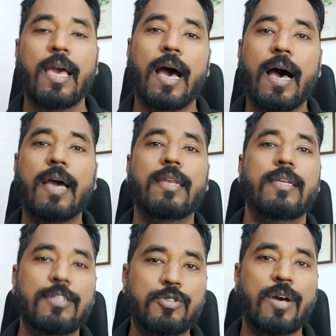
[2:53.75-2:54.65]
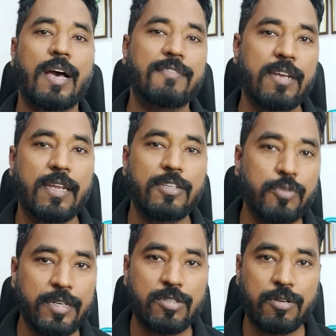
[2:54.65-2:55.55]
I need to have an
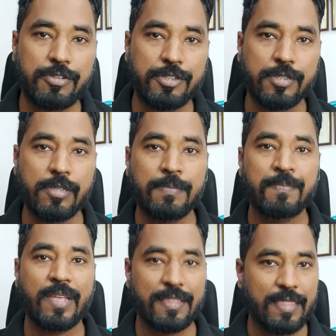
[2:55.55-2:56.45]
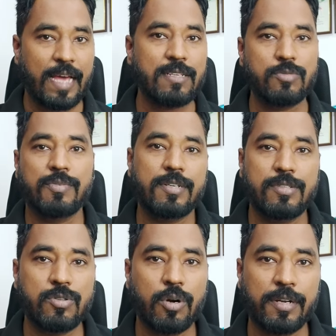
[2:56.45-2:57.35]
end-to-end solution, and that is where
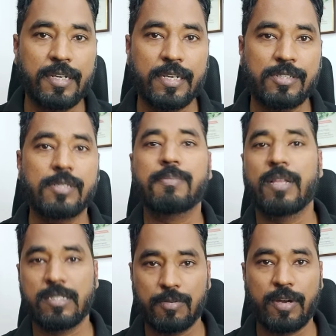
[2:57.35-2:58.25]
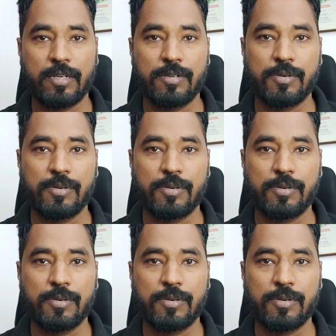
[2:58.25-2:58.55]
this architecture plays a vital